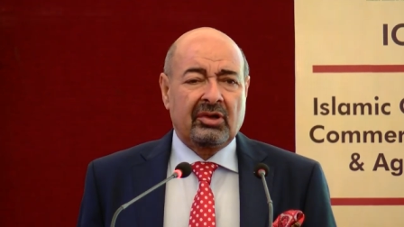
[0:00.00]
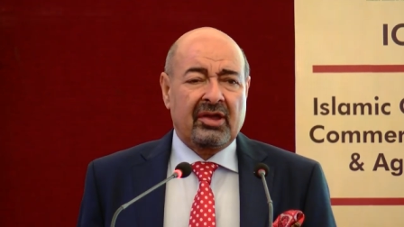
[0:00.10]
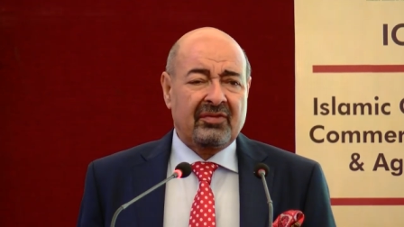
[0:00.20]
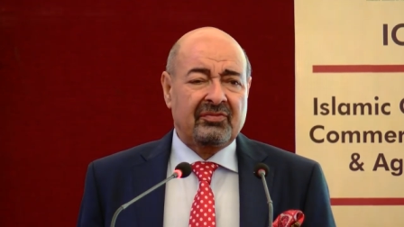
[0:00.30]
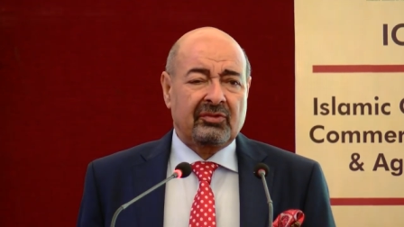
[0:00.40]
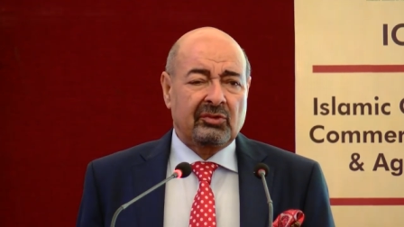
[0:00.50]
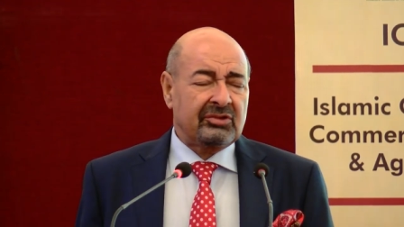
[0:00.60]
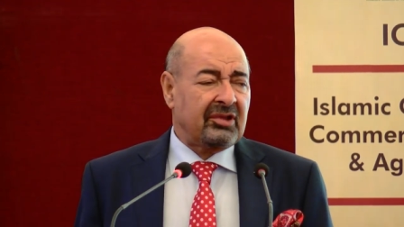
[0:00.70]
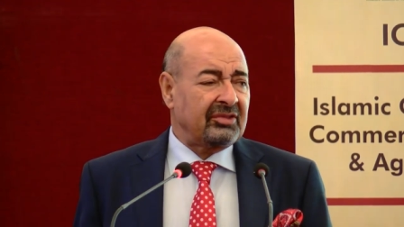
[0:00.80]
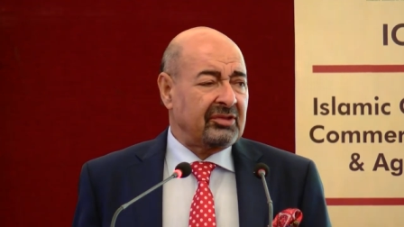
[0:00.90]
have
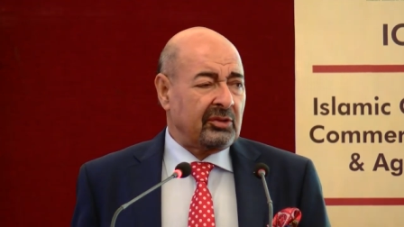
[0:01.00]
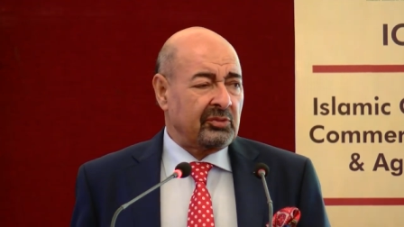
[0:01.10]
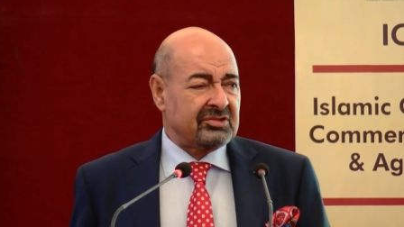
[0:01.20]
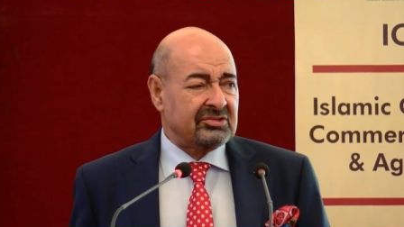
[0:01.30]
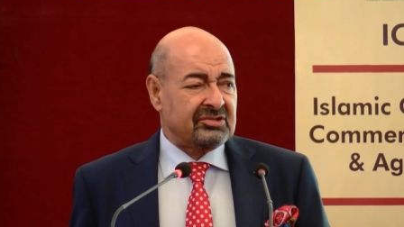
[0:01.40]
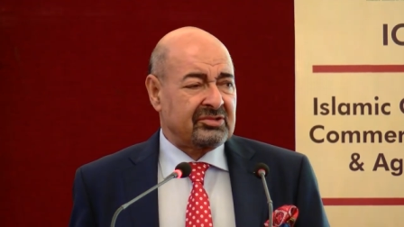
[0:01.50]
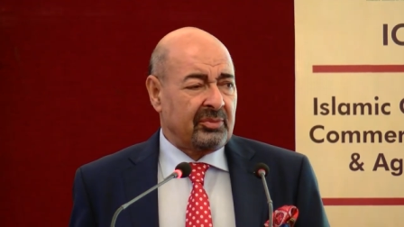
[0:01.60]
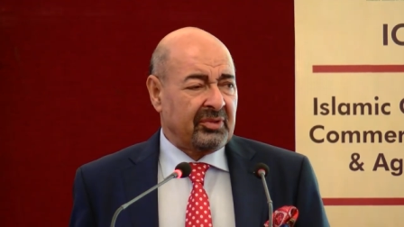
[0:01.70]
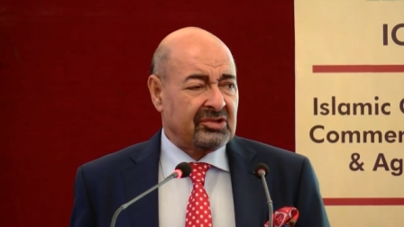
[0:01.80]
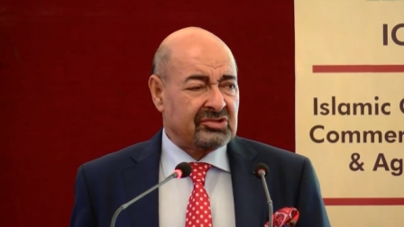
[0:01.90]
good contact with
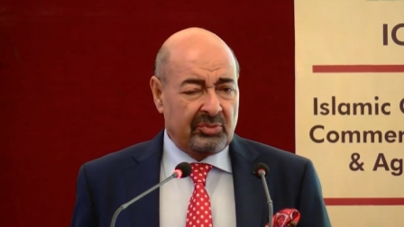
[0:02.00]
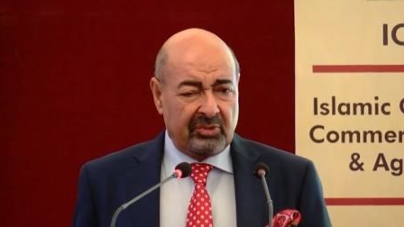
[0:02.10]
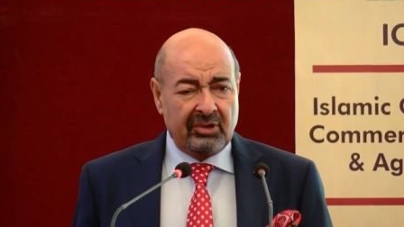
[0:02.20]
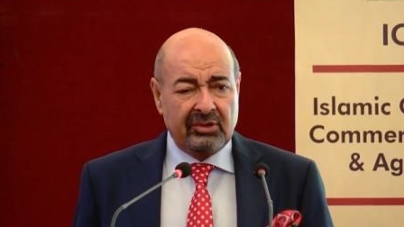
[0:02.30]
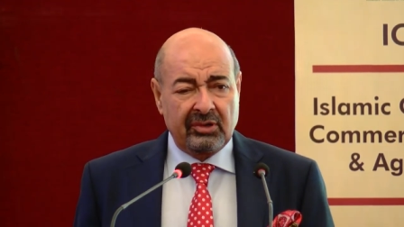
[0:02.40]
Islamic Chamber.